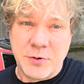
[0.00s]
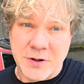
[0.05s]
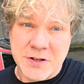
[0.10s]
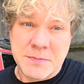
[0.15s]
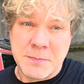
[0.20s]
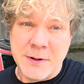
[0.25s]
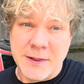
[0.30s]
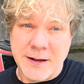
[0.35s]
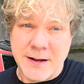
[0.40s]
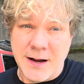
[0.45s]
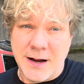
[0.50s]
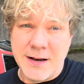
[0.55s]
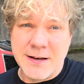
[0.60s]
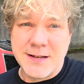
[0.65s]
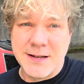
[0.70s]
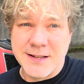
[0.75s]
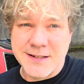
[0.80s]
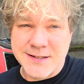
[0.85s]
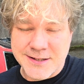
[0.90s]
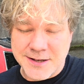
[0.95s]
trust me, the
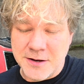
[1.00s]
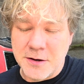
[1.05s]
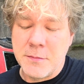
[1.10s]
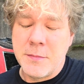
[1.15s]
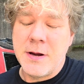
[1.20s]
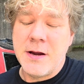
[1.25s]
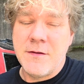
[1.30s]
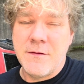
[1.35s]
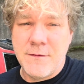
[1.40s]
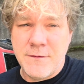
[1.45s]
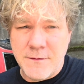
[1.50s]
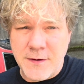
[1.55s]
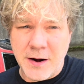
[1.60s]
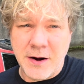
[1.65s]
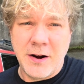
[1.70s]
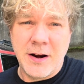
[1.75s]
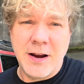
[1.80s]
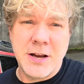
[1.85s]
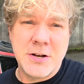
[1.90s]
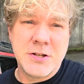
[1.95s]
content's going to be
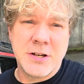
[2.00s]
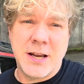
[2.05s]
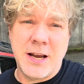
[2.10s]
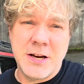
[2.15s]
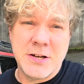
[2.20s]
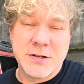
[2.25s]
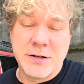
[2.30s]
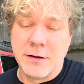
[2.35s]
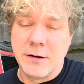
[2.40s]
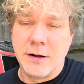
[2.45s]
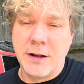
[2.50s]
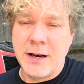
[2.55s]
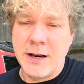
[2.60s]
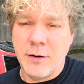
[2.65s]
very educational,